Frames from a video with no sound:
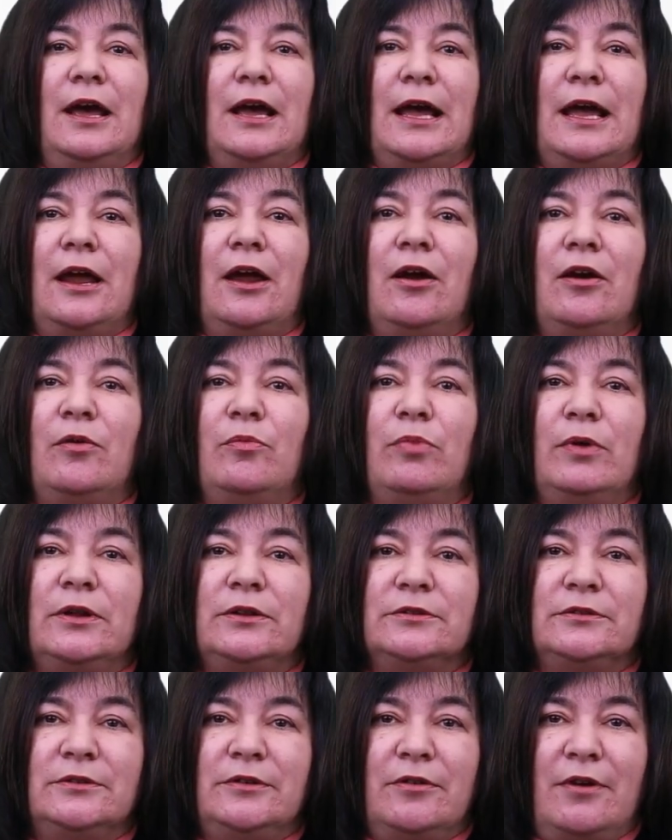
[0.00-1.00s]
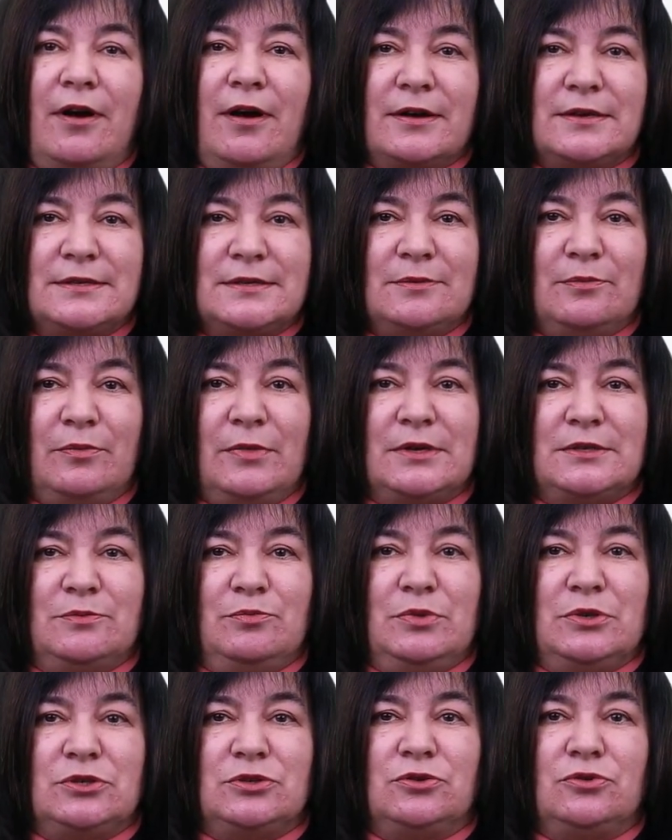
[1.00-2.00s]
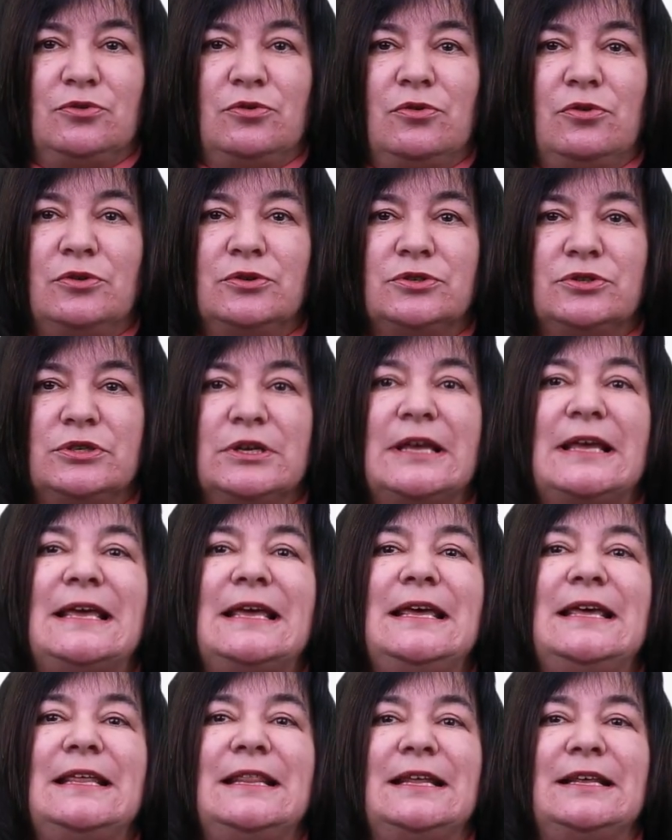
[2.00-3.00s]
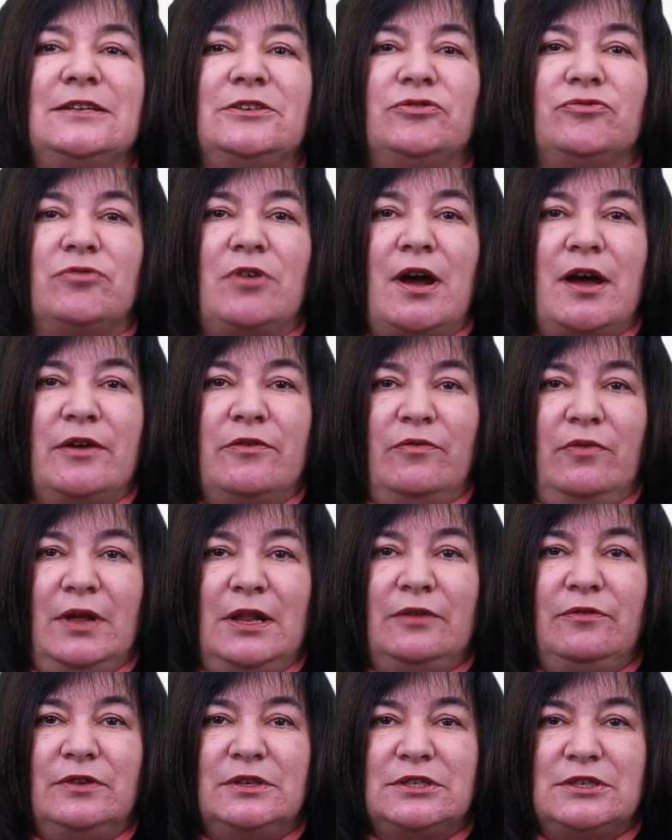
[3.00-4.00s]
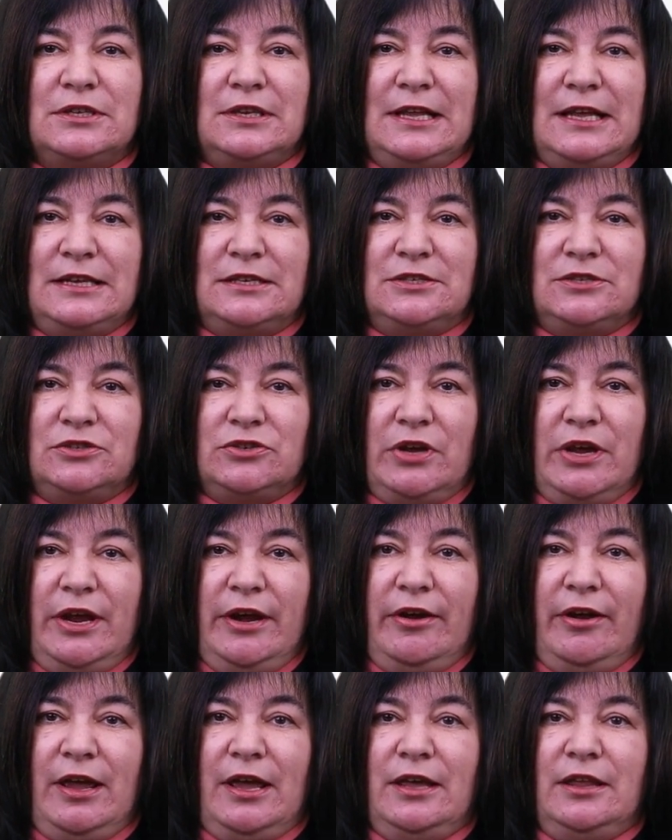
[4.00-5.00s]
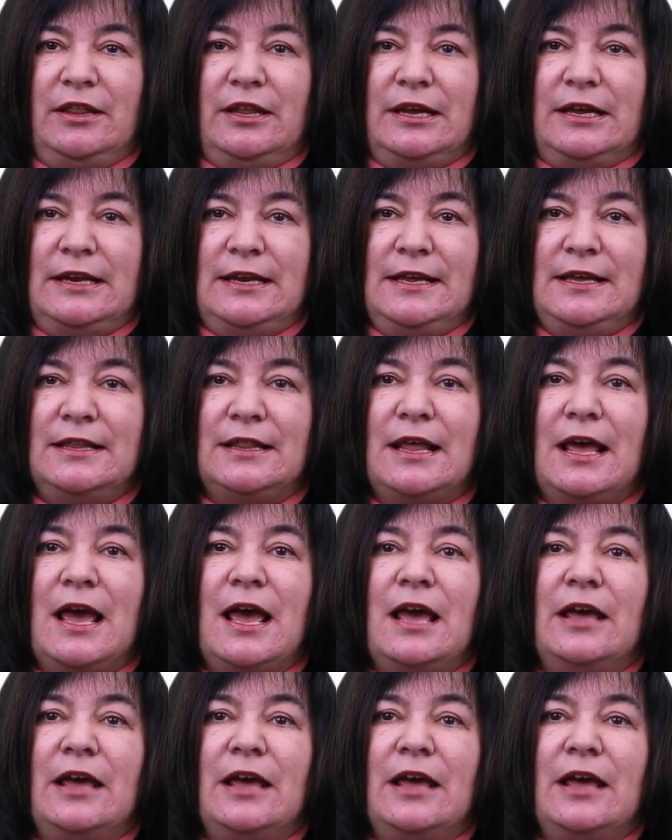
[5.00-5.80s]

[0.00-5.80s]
Herbal drugs must be stored in a dry, well-ventilated area in a clean,